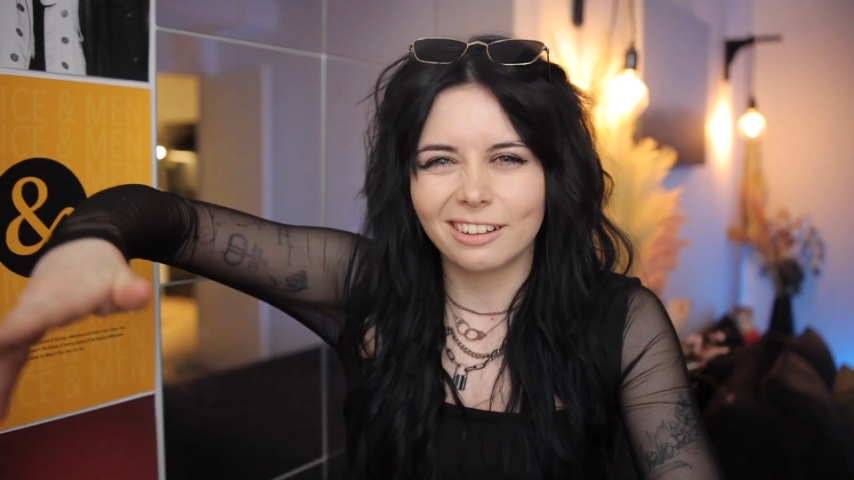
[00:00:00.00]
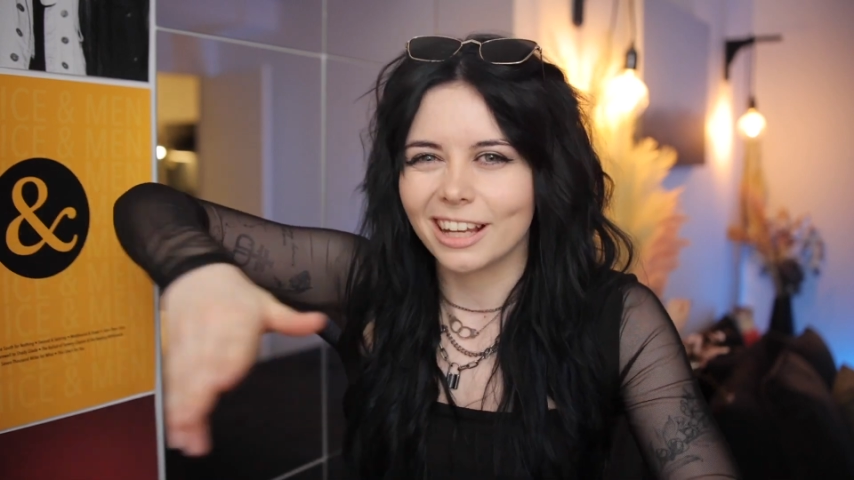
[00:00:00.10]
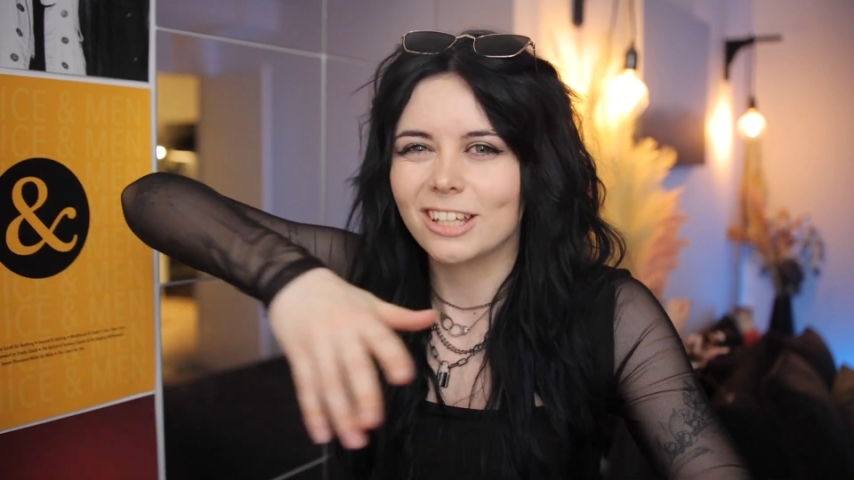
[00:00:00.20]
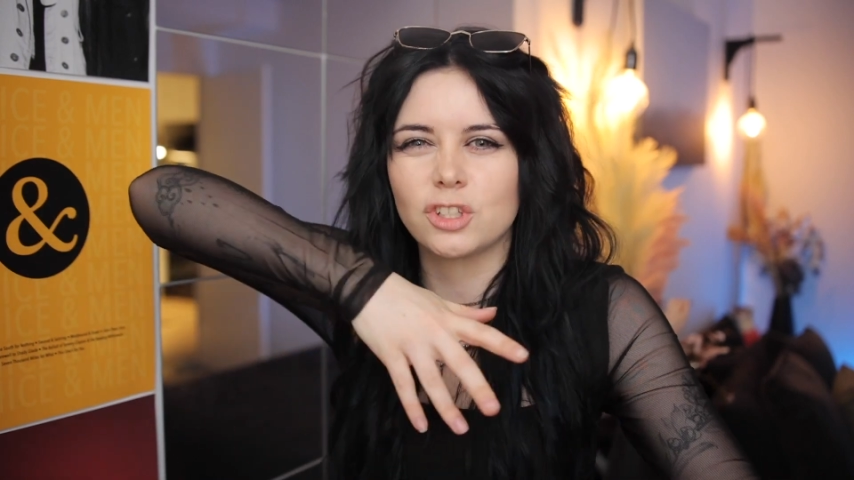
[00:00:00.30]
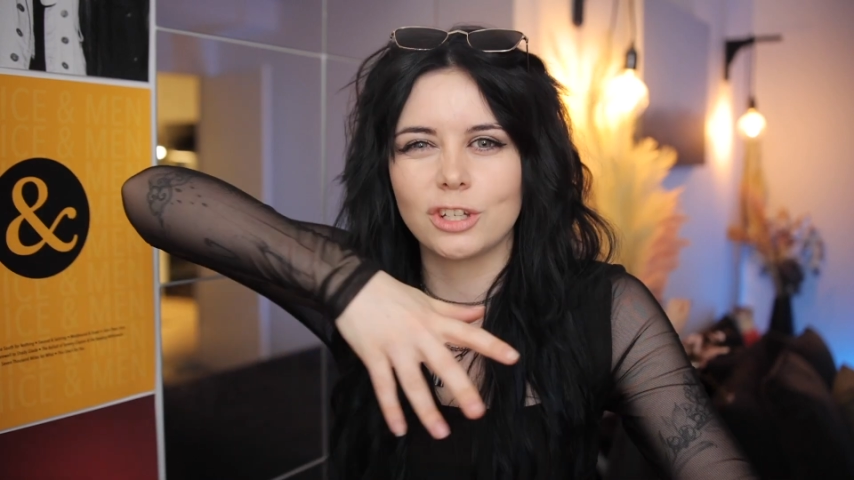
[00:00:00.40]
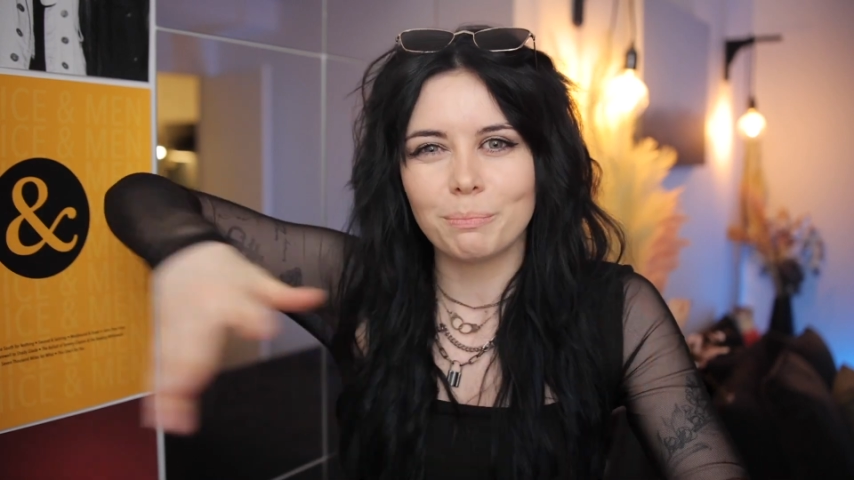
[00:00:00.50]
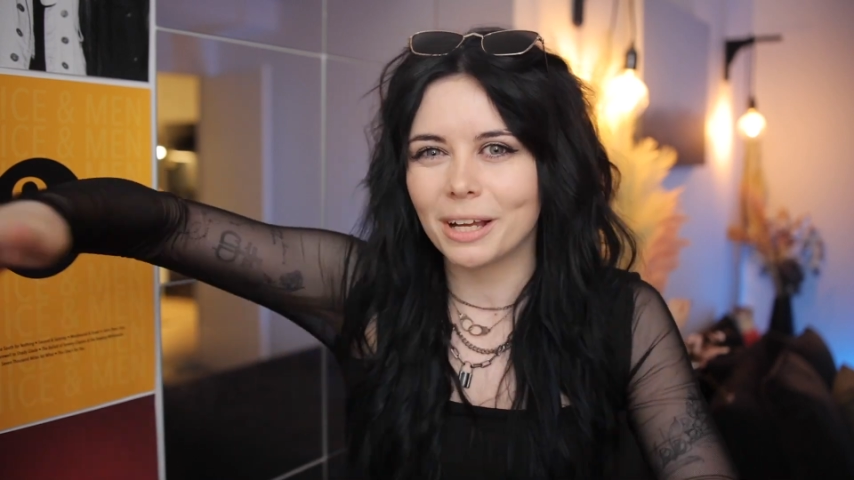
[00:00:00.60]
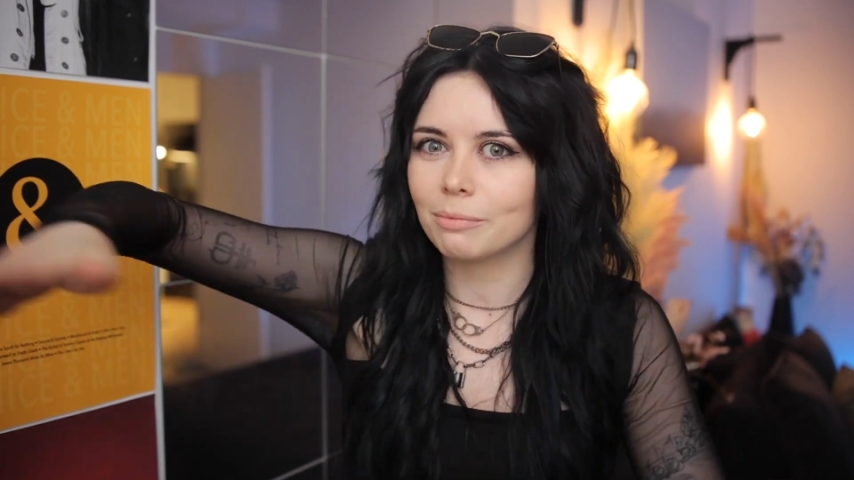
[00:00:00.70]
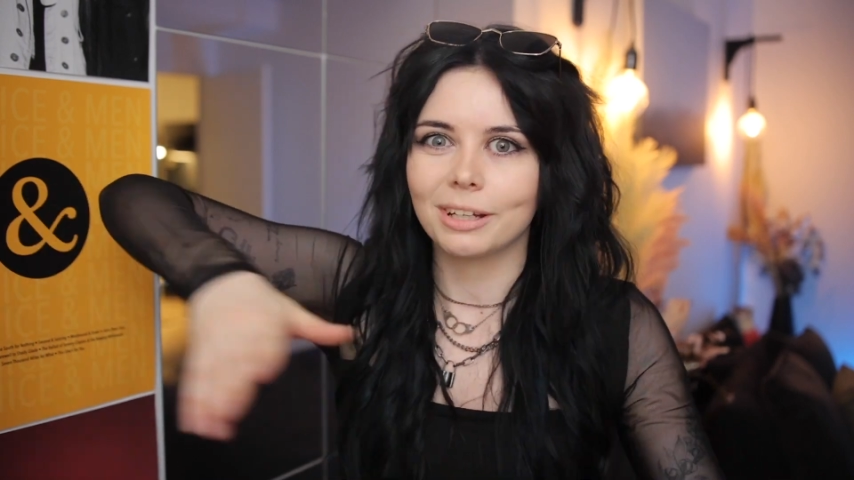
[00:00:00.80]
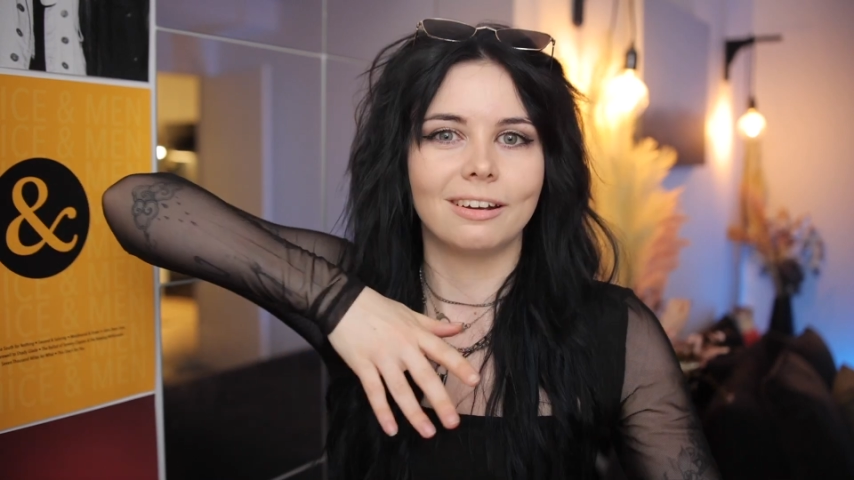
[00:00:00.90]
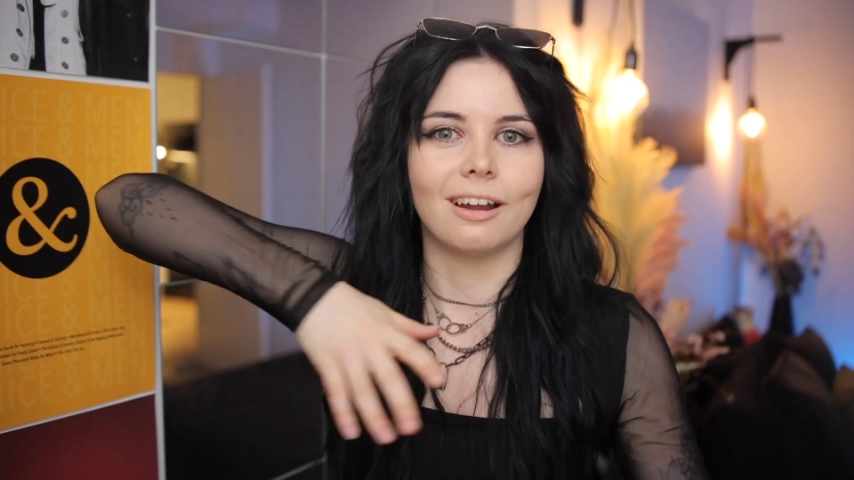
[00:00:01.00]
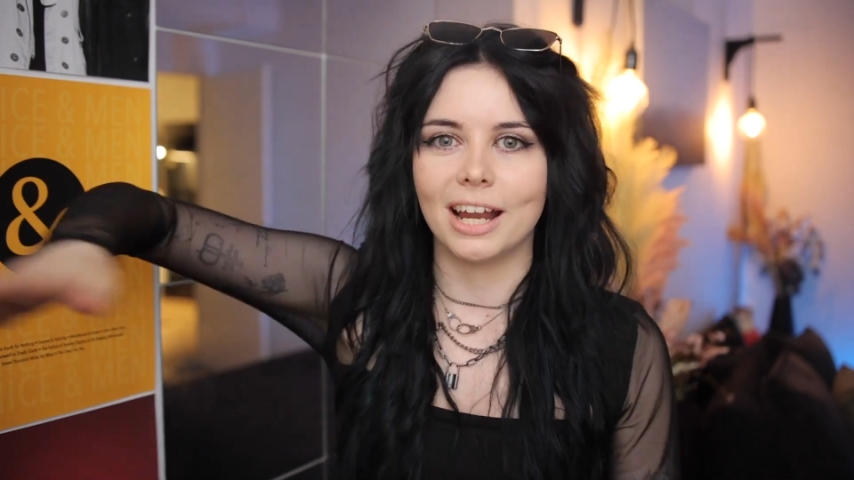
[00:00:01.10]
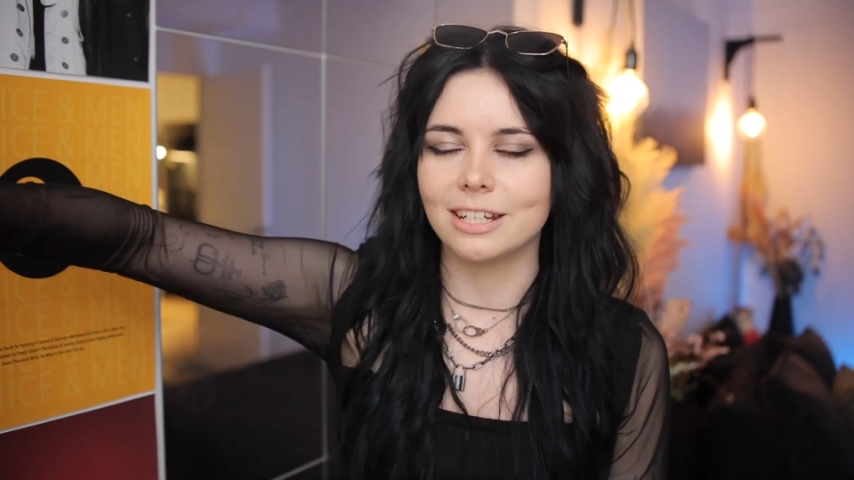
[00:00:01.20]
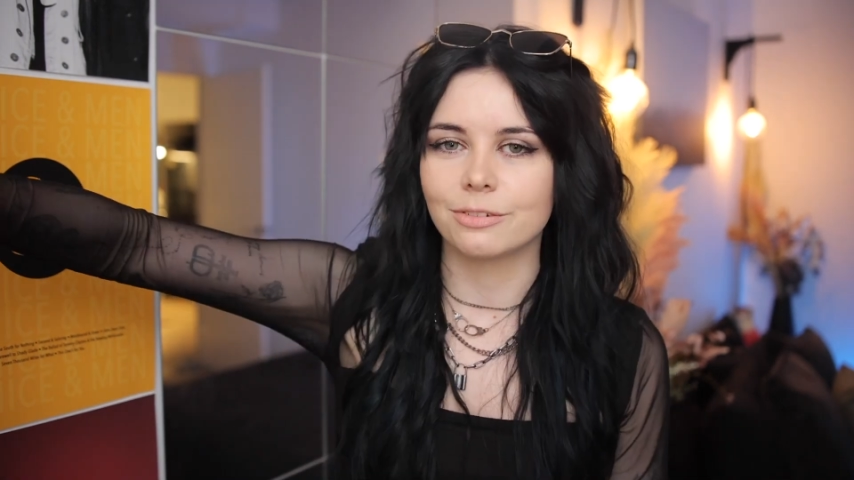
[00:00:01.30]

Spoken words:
like it's jumping up like 9